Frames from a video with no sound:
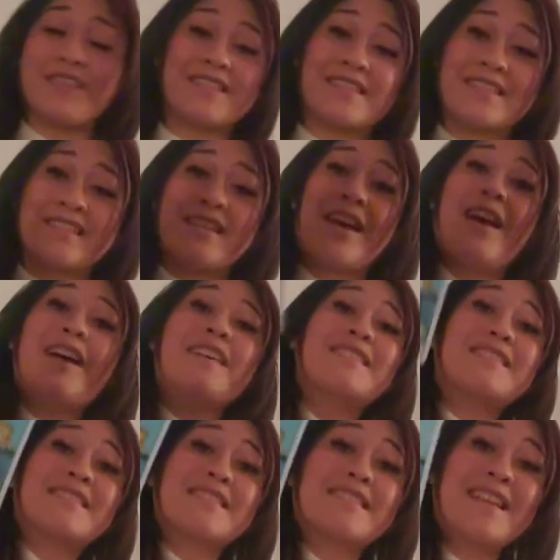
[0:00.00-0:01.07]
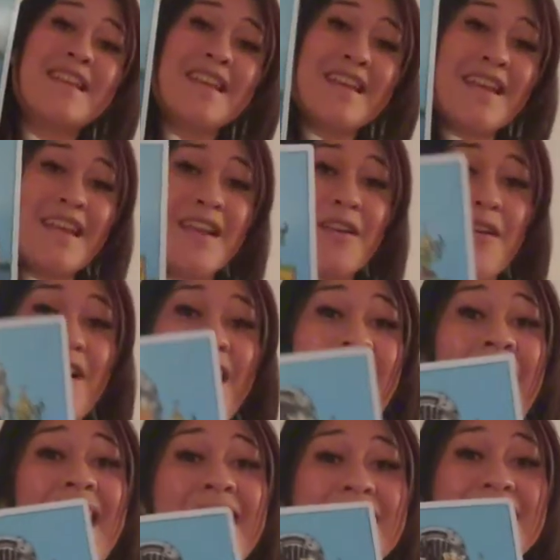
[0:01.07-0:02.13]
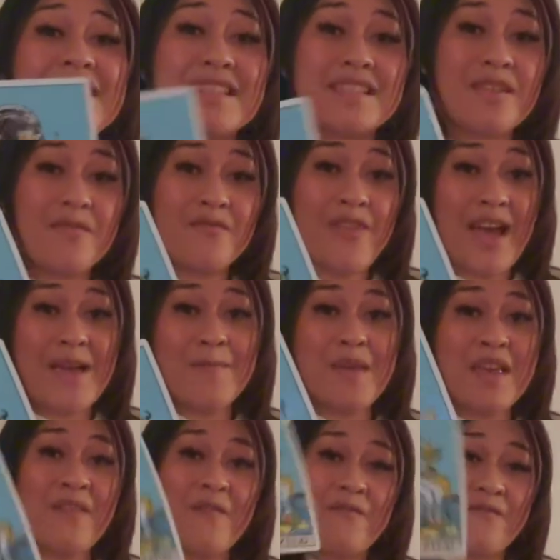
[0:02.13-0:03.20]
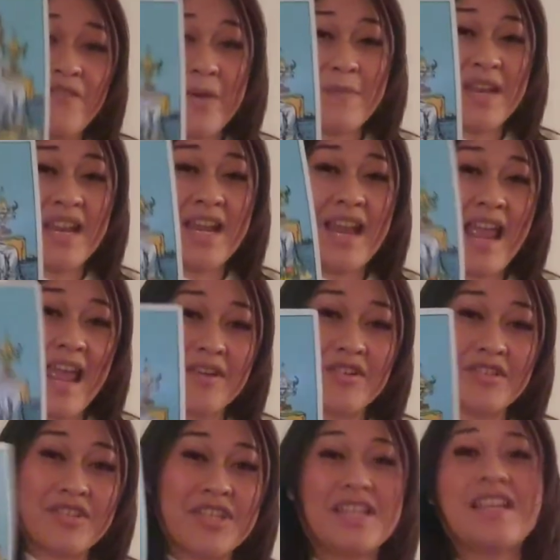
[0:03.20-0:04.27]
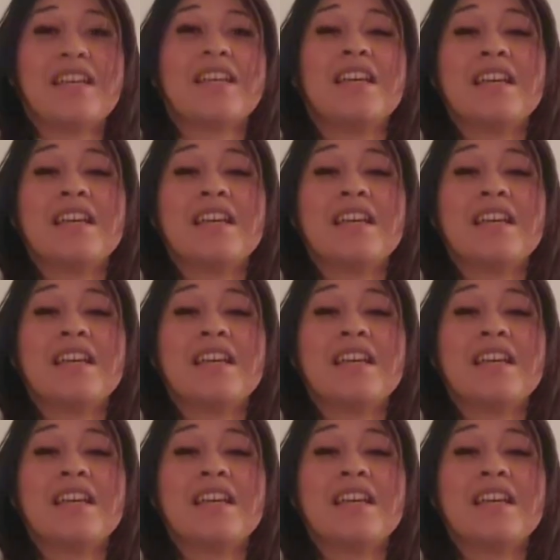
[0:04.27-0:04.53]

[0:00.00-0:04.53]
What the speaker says: This is us in our highest vibing feminine energy.